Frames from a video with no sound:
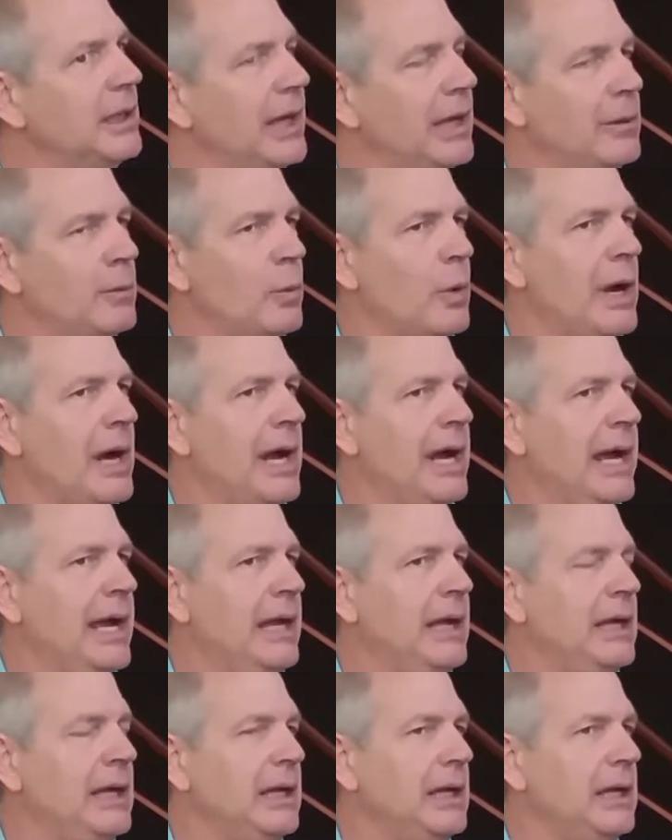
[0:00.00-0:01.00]
and
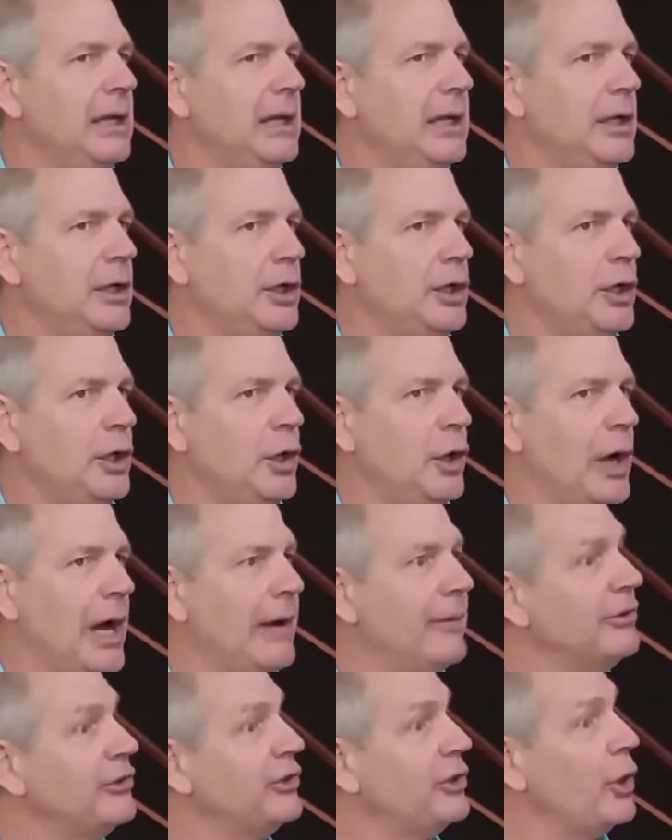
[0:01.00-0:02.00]
why,
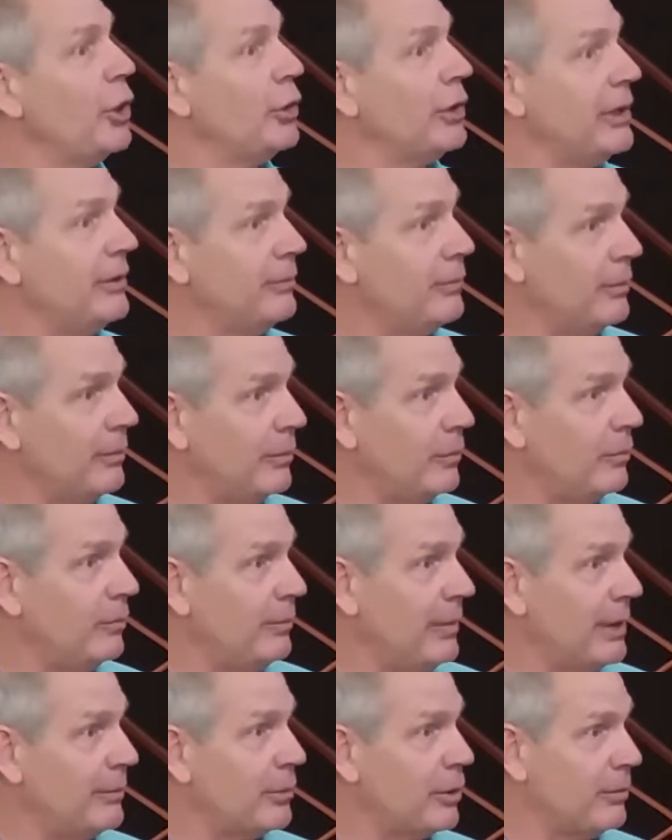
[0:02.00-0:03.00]
I was the only
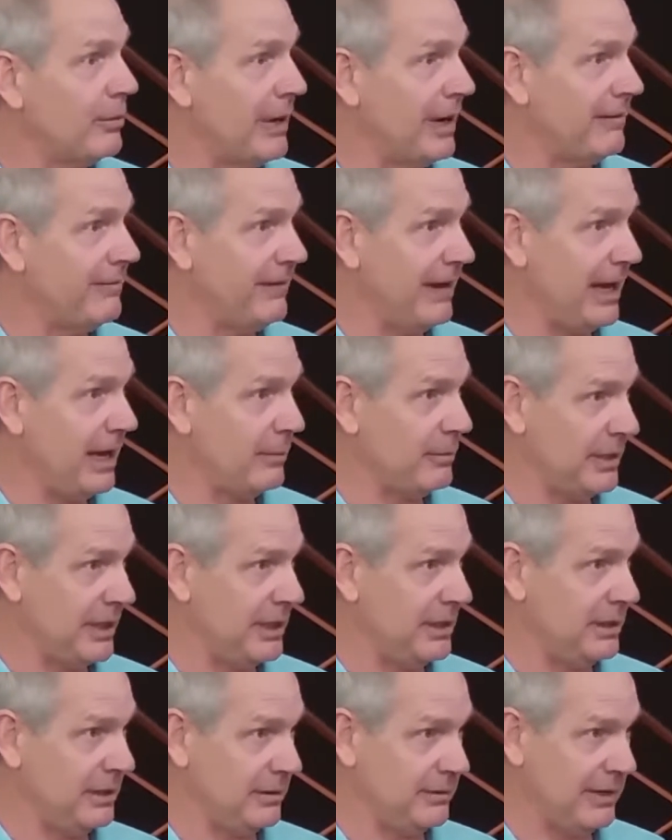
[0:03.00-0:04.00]
member of my
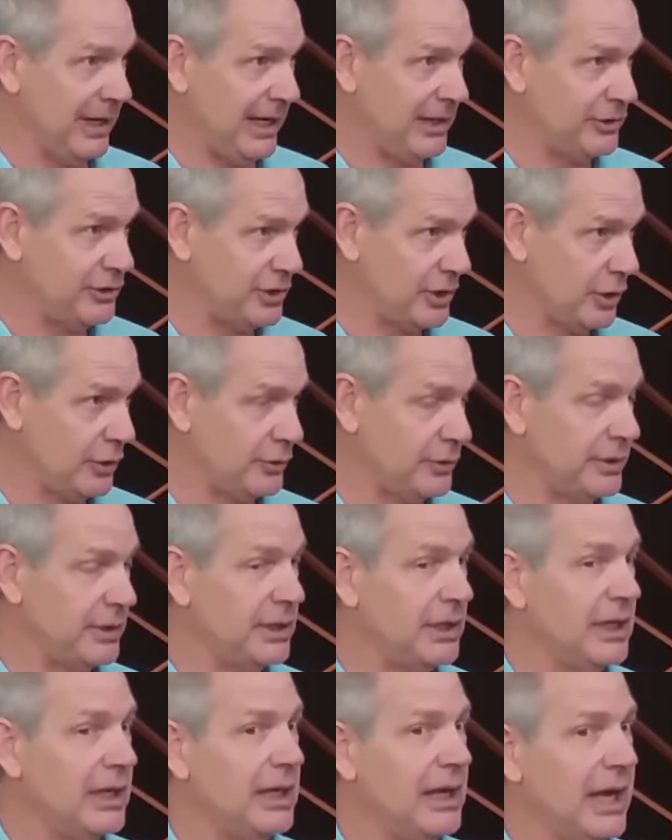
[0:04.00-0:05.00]
family, 9
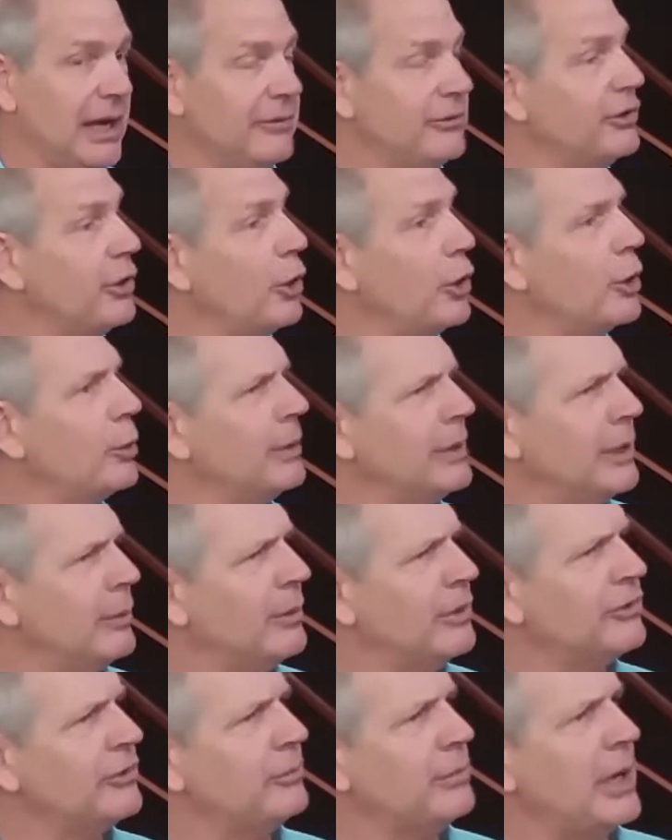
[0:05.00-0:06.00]
children. I was the only one that
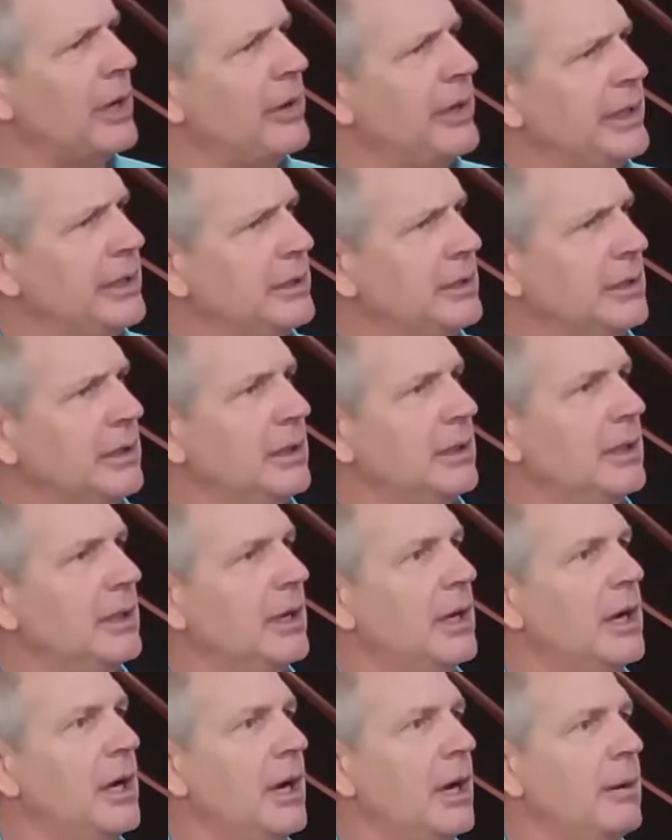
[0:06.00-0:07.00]
wasn't married.
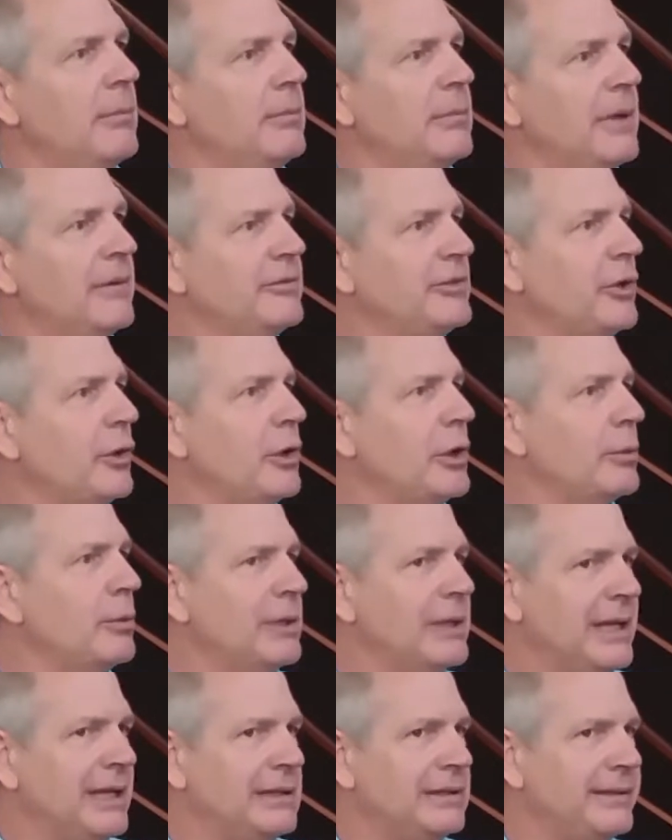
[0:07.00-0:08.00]
I was the only
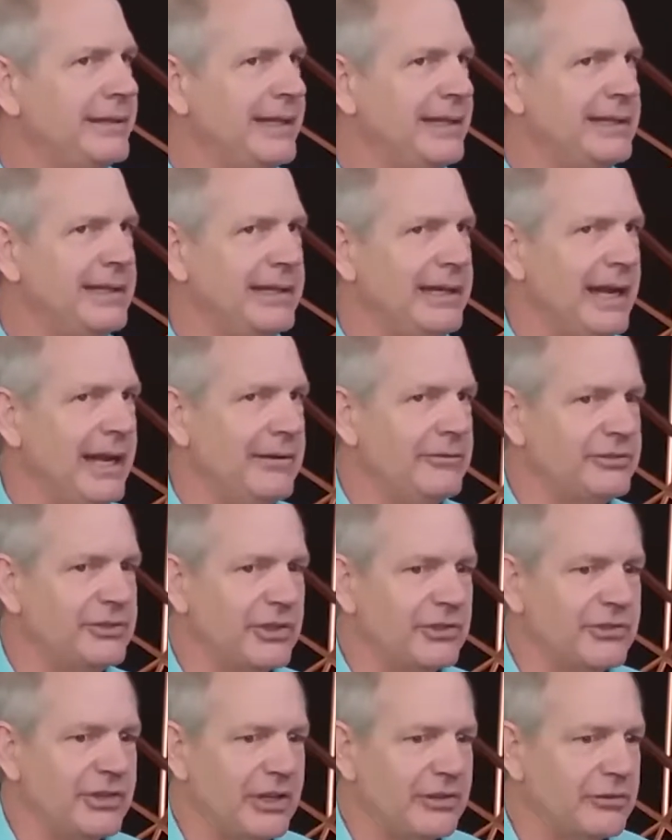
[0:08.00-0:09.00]
one that didn't have
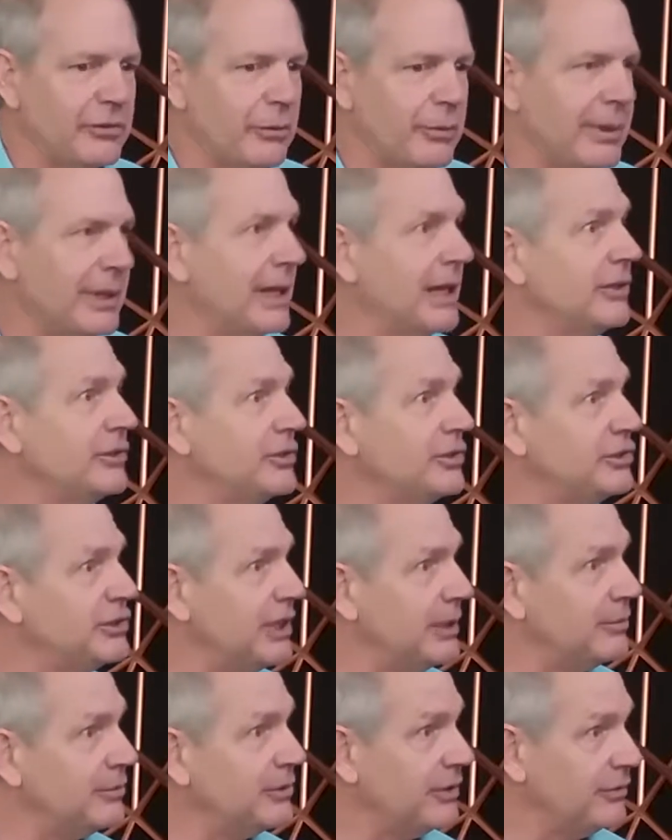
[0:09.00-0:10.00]
successful
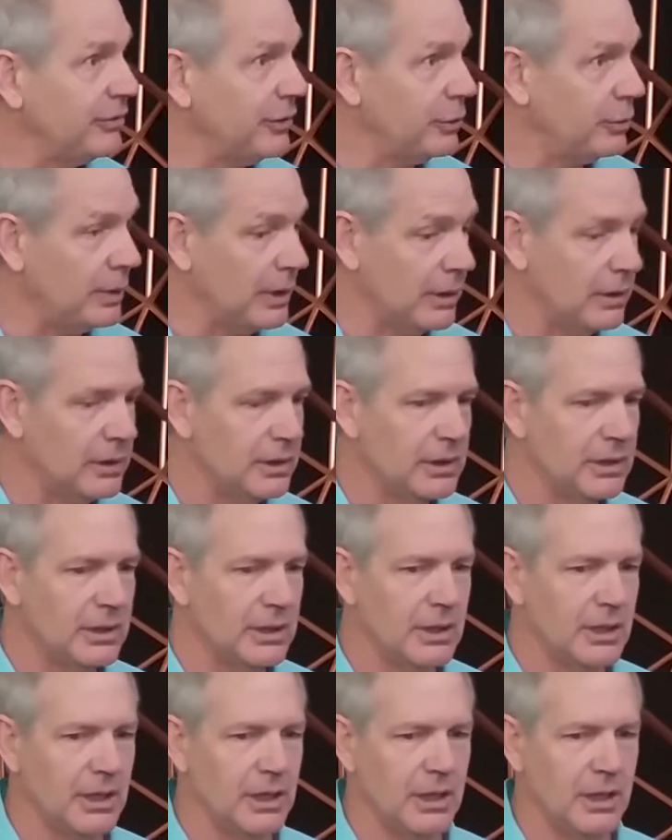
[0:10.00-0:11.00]
relationships, if you will,
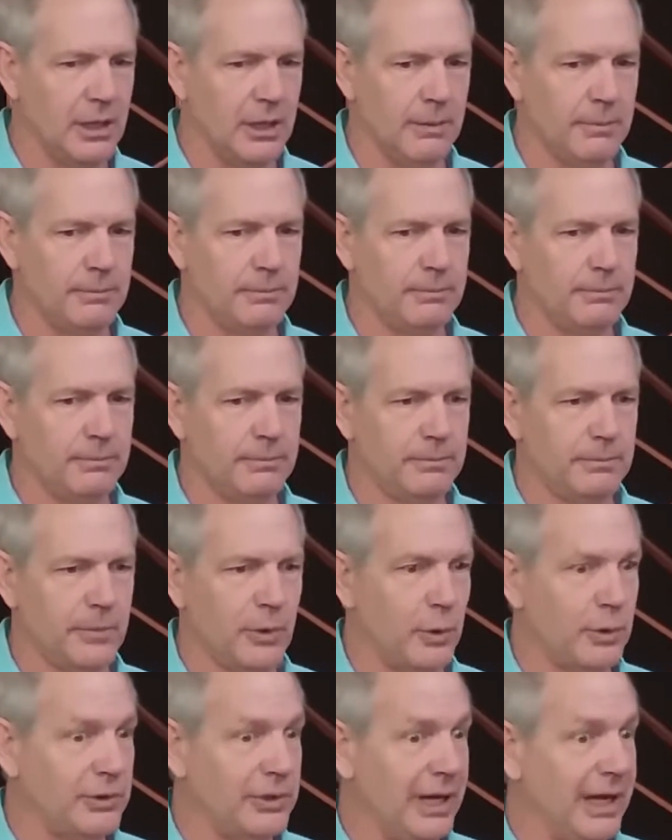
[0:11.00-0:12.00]

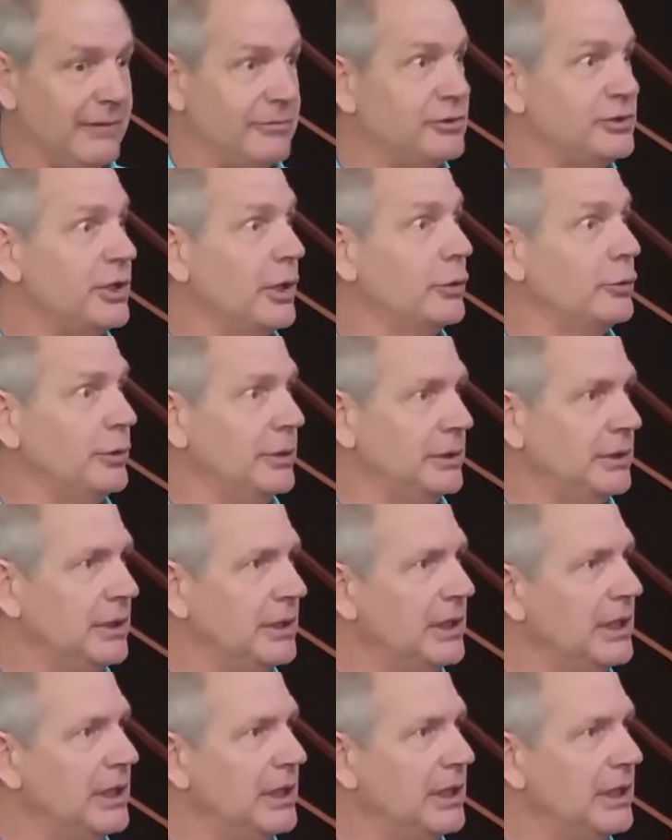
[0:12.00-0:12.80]
or have children.